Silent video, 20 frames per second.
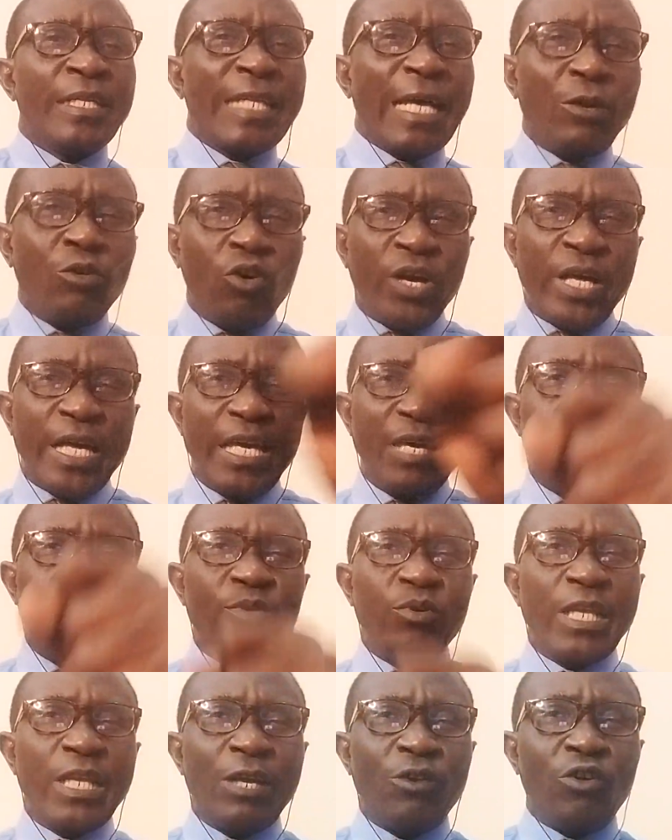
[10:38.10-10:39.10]
The Lord keep
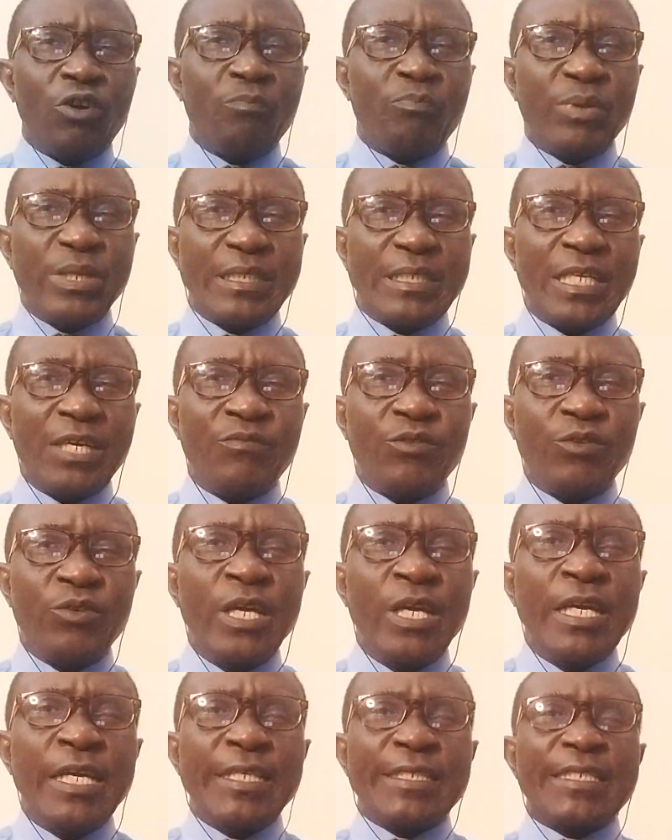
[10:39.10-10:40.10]
you, the Lord preserve you.
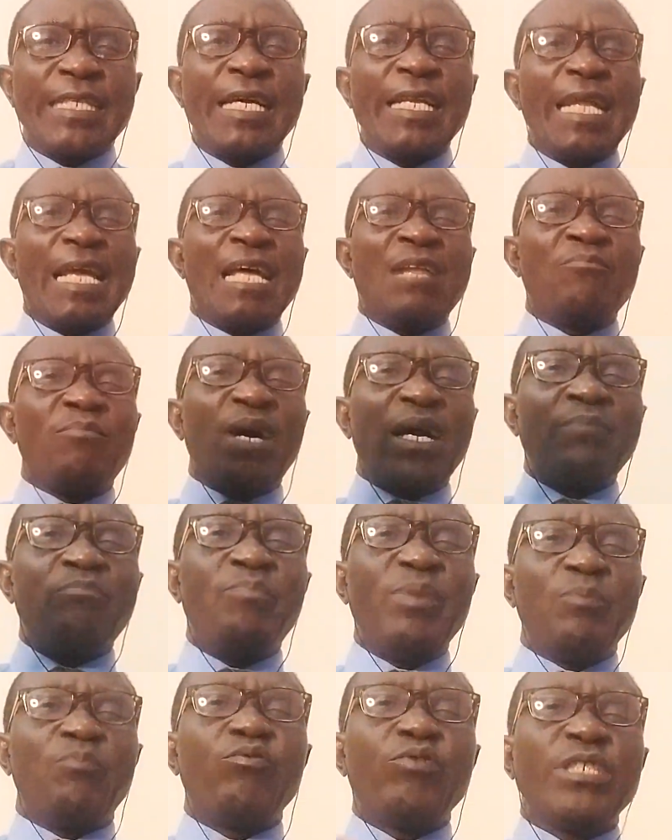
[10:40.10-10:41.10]
He said, and my
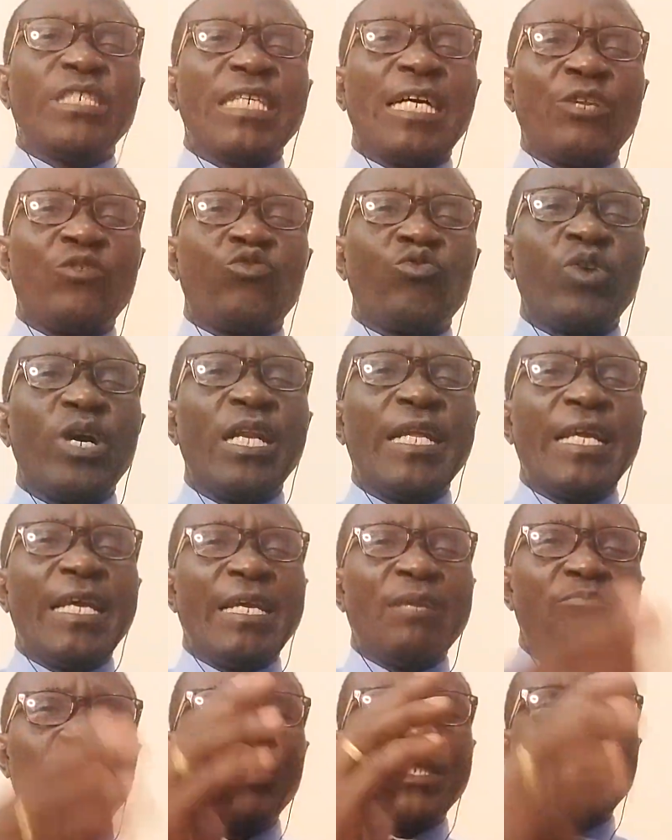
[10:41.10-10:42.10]
people shall dwell
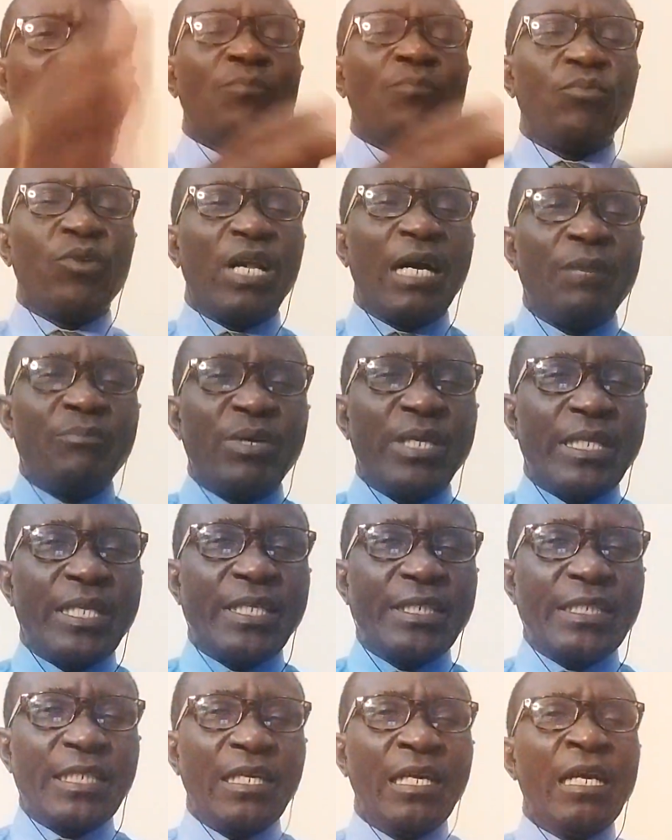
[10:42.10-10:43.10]
in peaceable
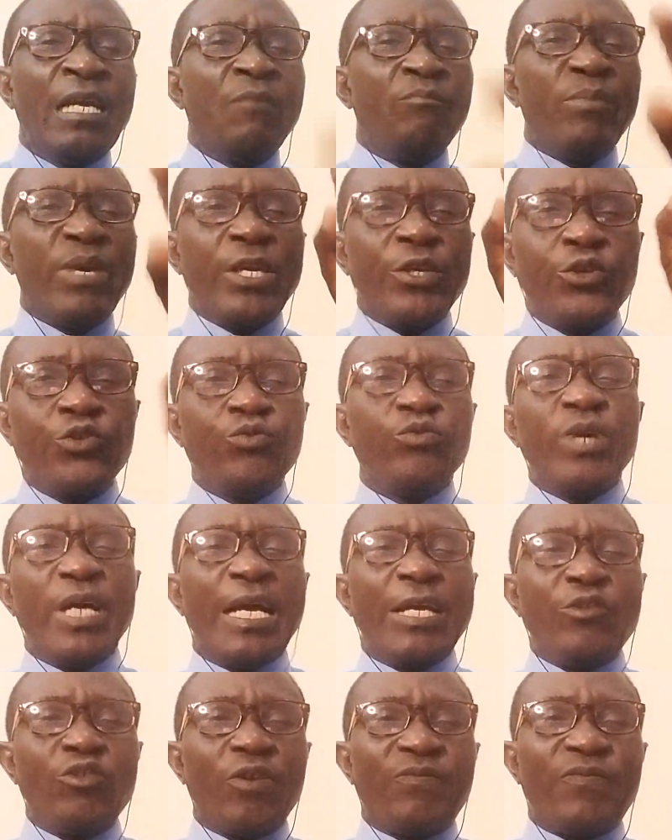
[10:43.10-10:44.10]
habitation. May you
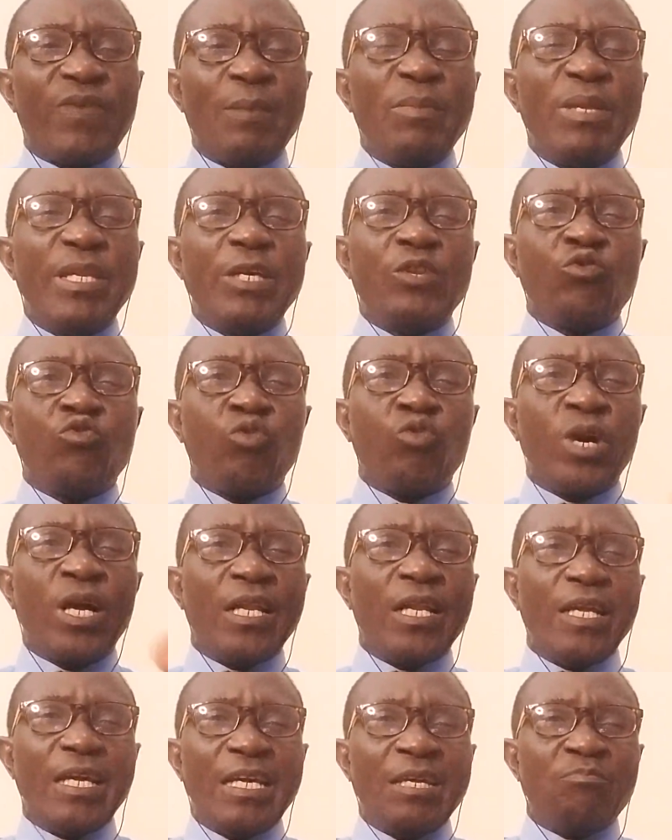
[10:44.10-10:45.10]
and your family
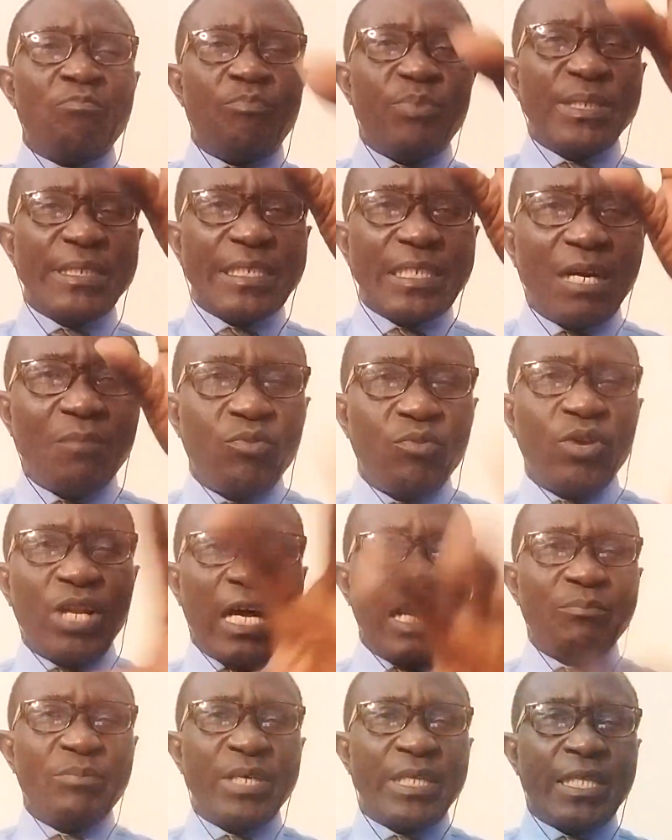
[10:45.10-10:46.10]
dwell in peaceable
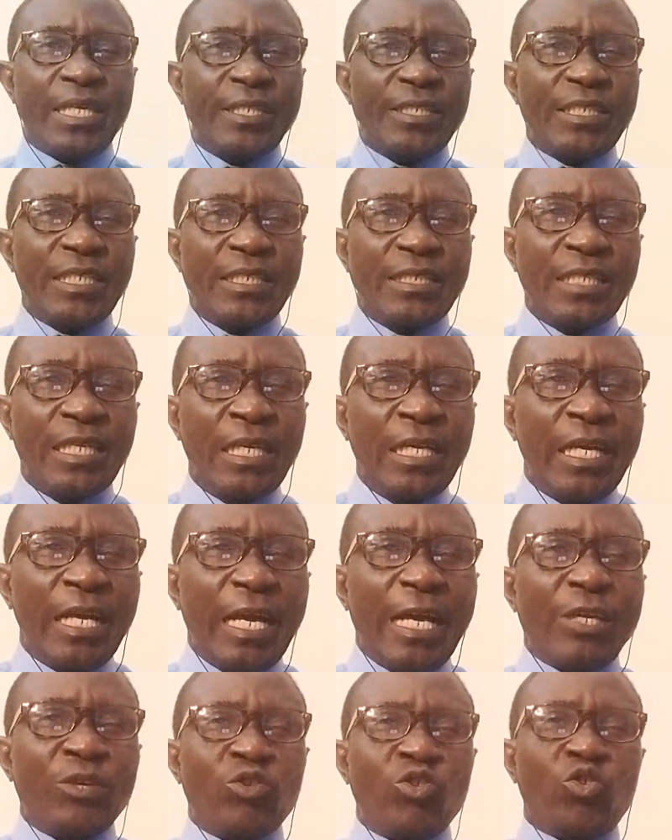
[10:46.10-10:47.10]
habitations
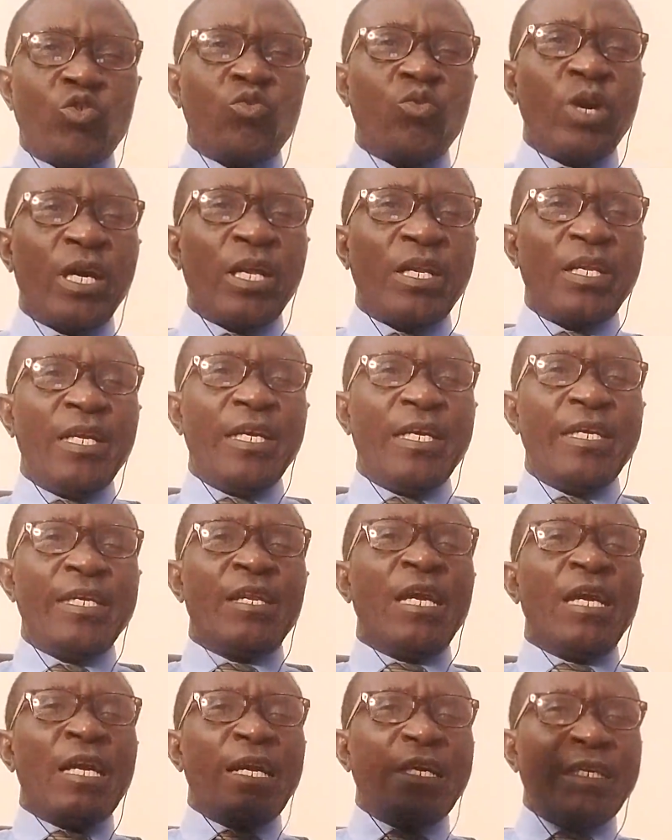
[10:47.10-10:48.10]
and dwell
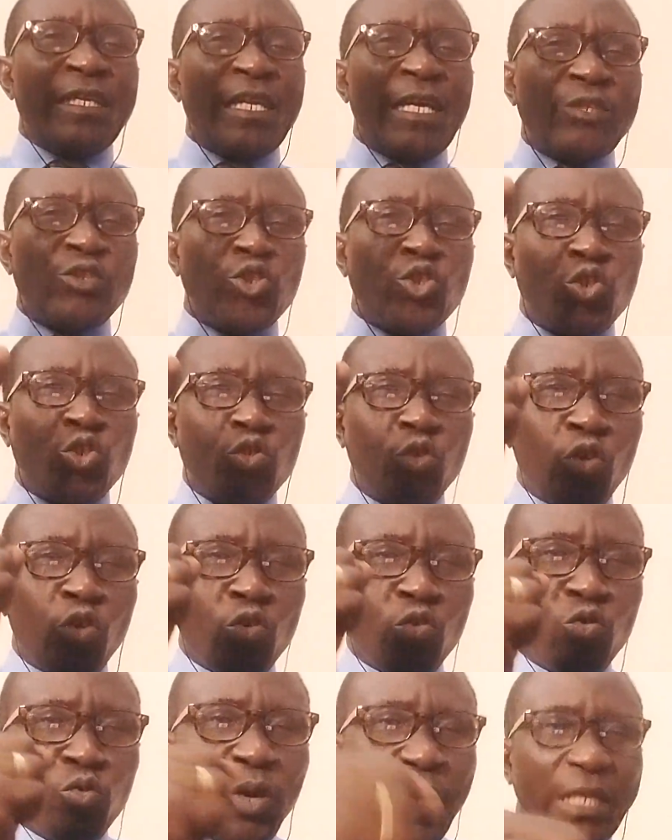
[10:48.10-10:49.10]
in a
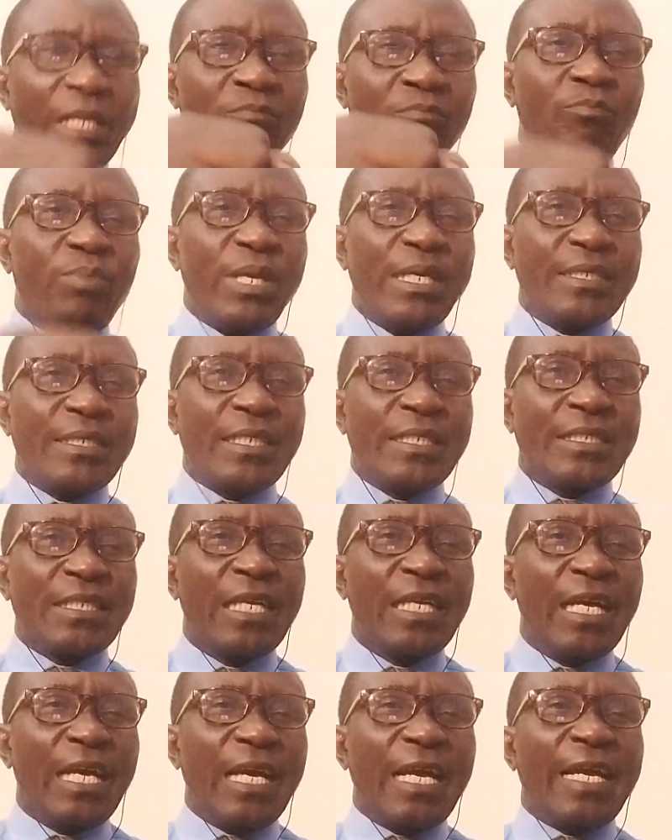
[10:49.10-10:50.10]
sure dwelling
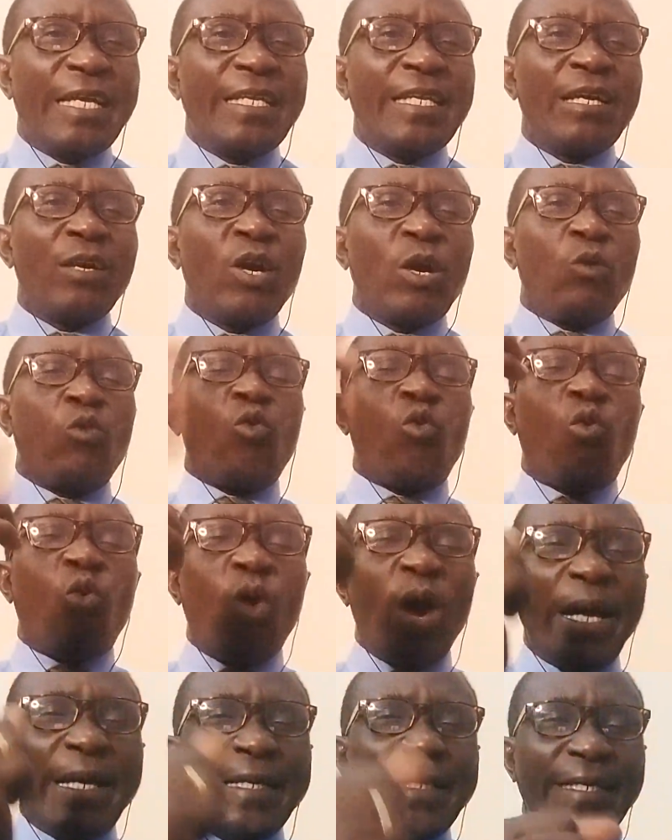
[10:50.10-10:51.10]
places and
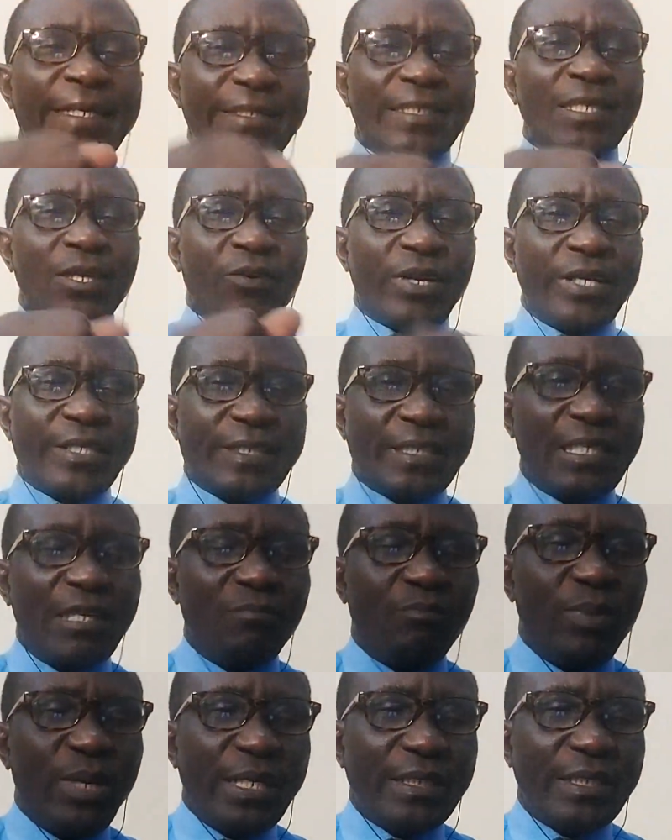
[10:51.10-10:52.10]
quiet resting
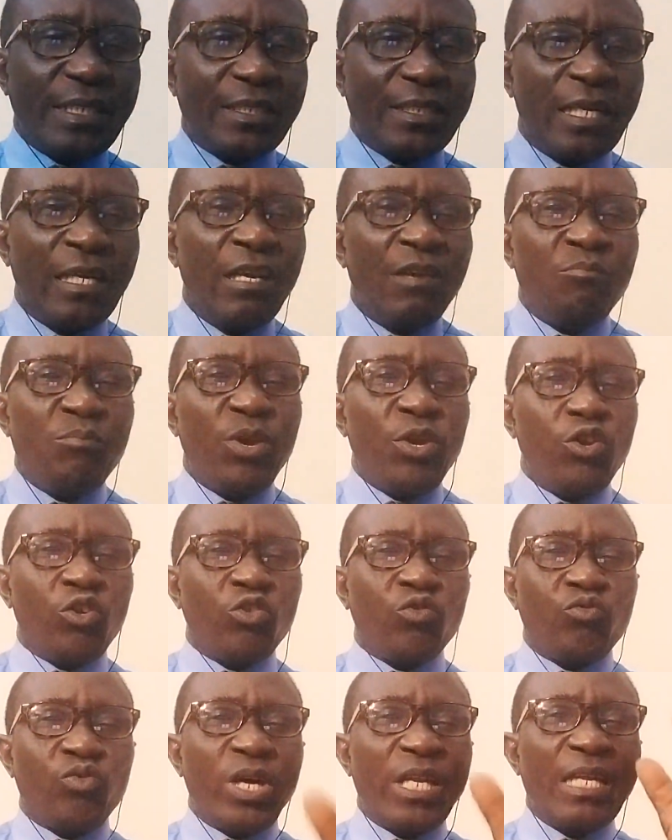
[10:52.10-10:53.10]
places. May your
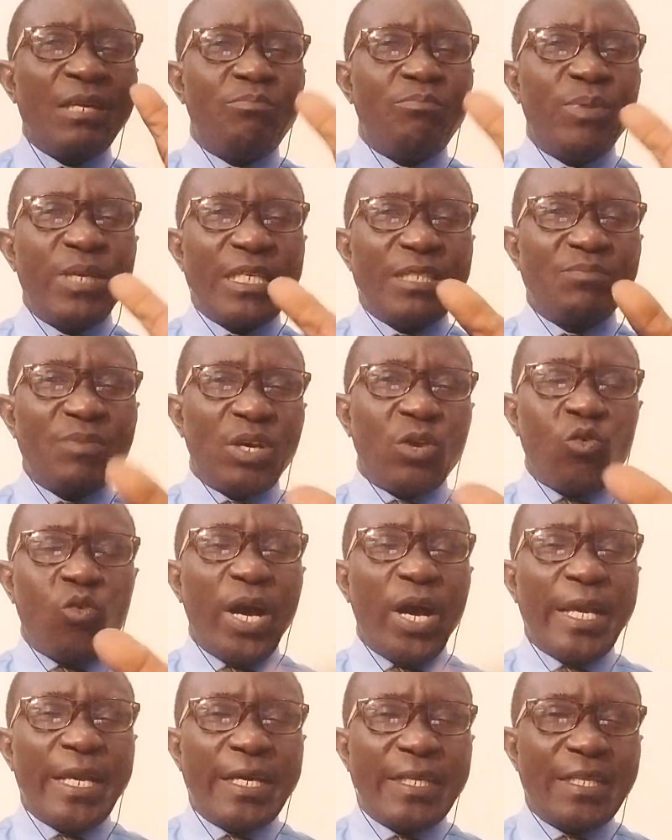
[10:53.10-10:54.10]
dwelling place be
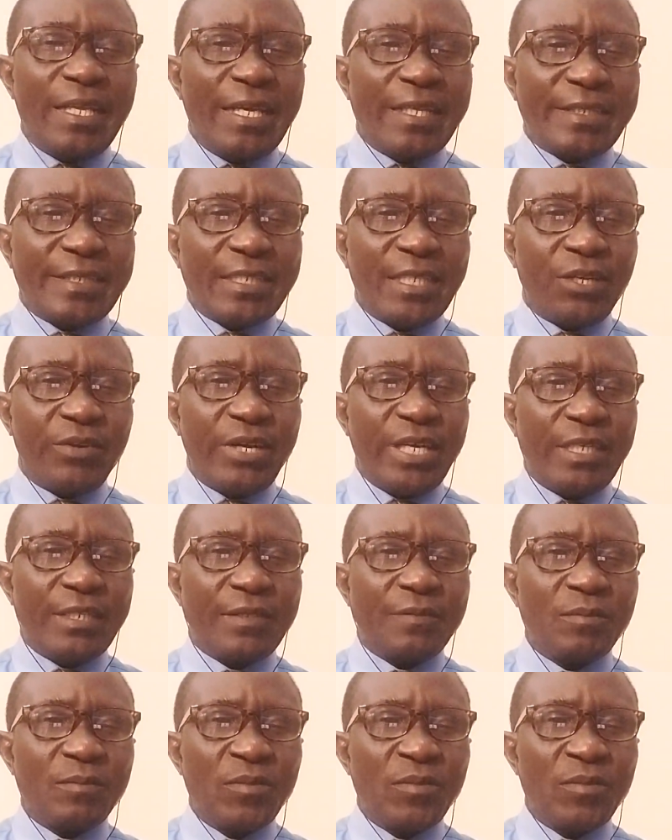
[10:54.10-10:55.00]
quiet and serene.